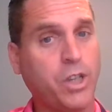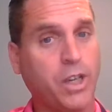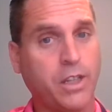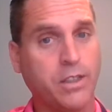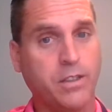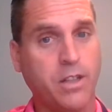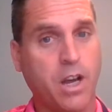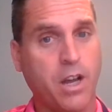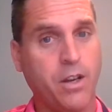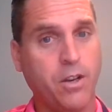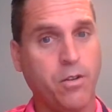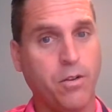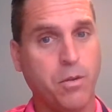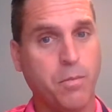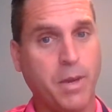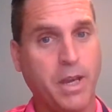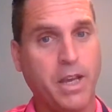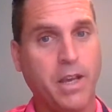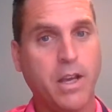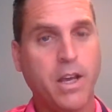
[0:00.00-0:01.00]
is not new to
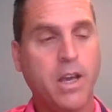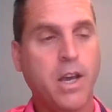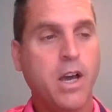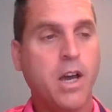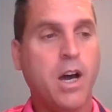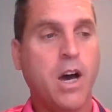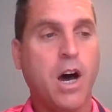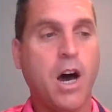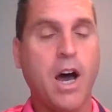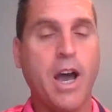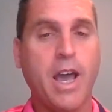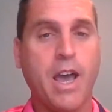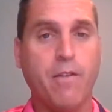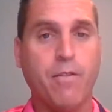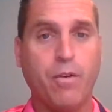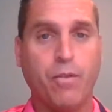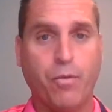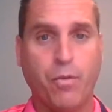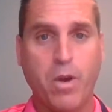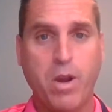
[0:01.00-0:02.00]
me. I have
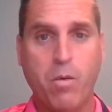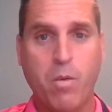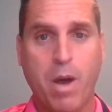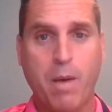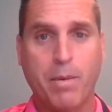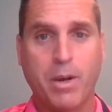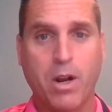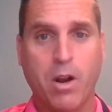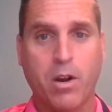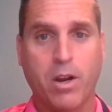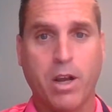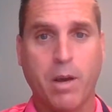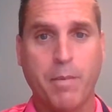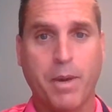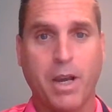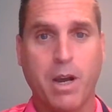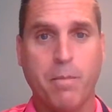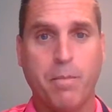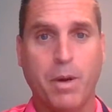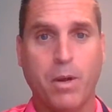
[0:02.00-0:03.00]
a free webinar
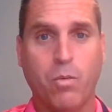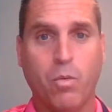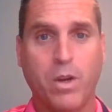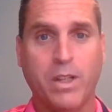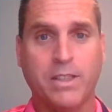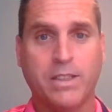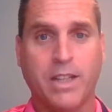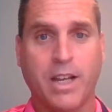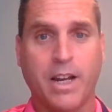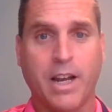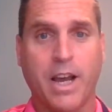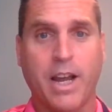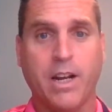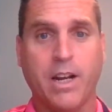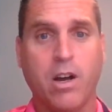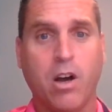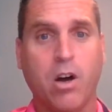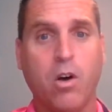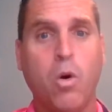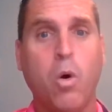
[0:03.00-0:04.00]
coming up on Wednesday night.
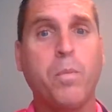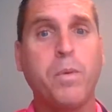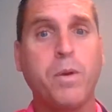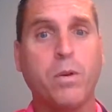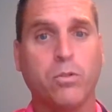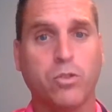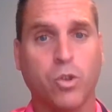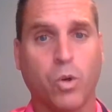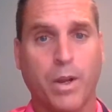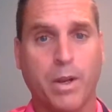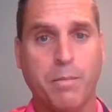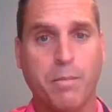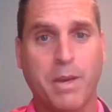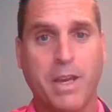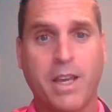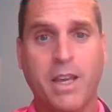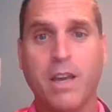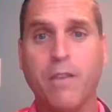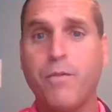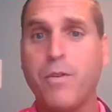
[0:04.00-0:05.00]
I hope you'll join
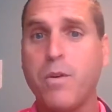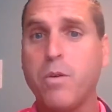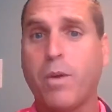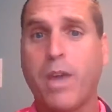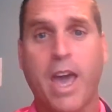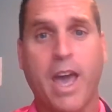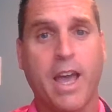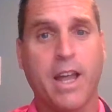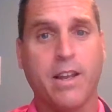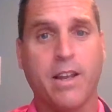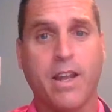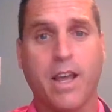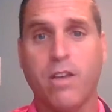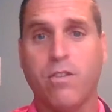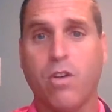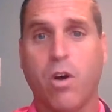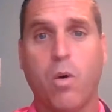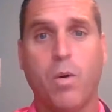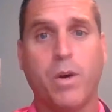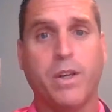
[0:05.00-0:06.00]
me. If you can't, as
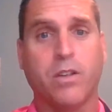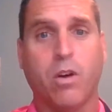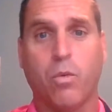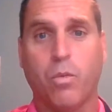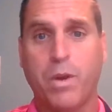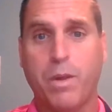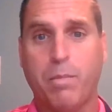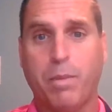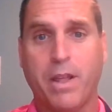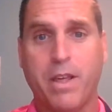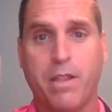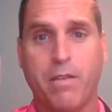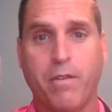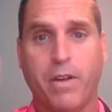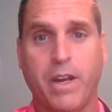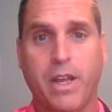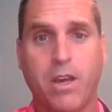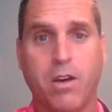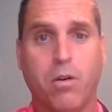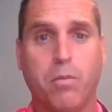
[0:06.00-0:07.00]
always, I'll replay the
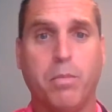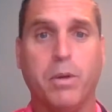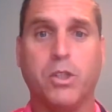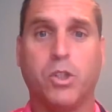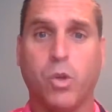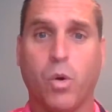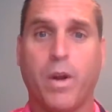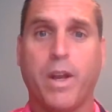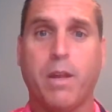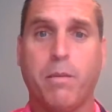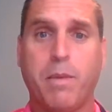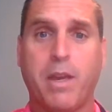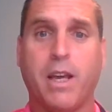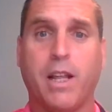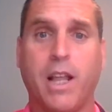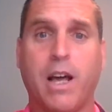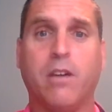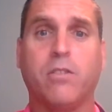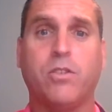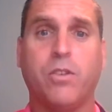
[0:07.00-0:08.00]
video. But joining me
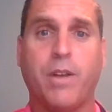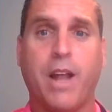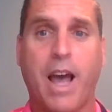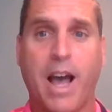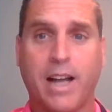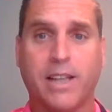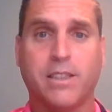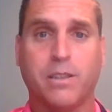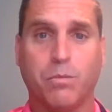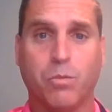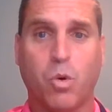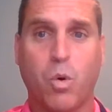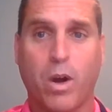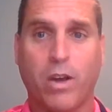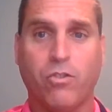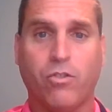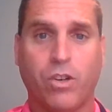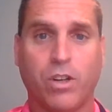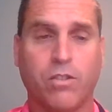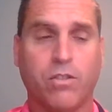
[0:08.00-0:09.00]
allows you to ask some
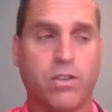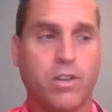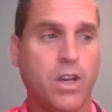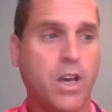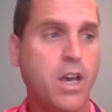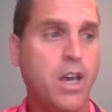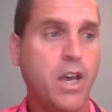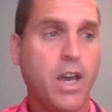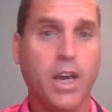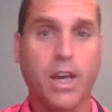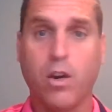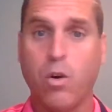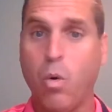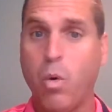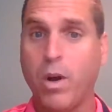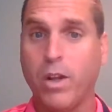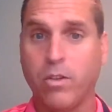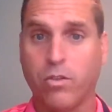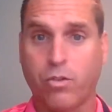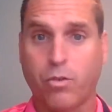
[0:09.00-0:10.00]
questions and go
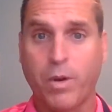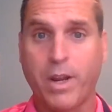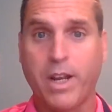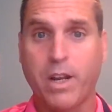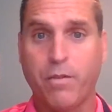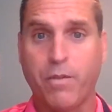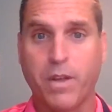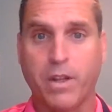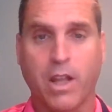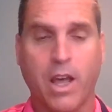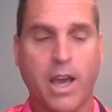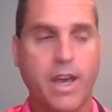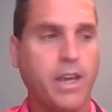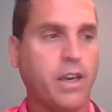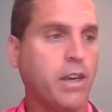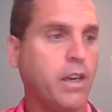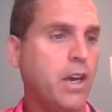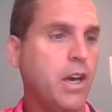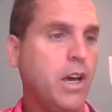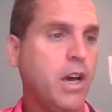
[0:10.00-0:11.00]
on screen if you'd like.
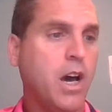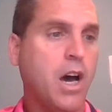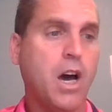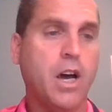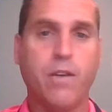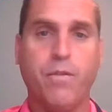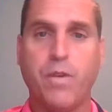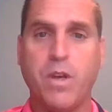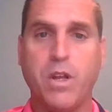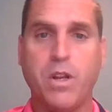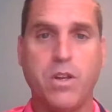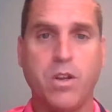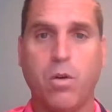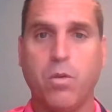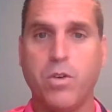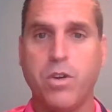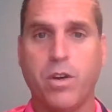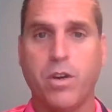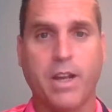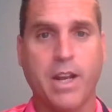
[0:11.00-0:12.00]
And if you
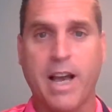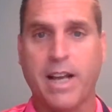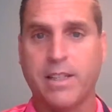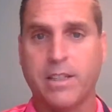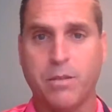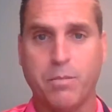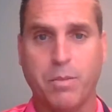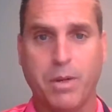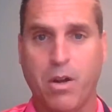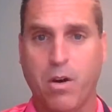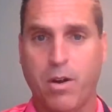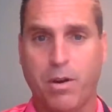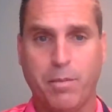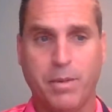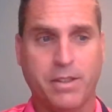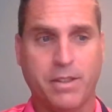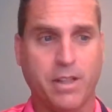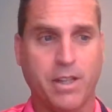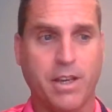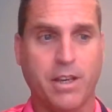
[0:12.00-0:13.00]
don't, you can ask them
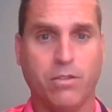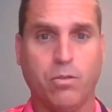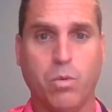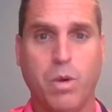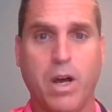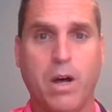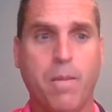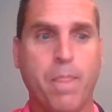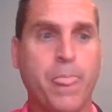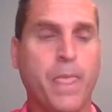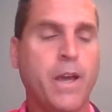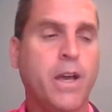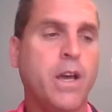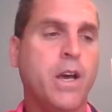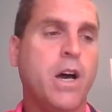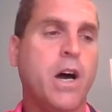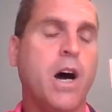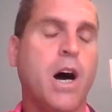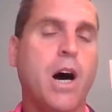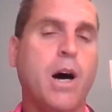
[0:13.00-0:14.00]
anonymously as well.
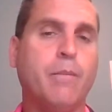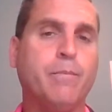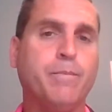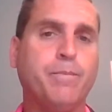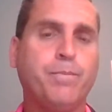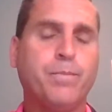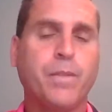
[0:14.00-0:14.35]
Um,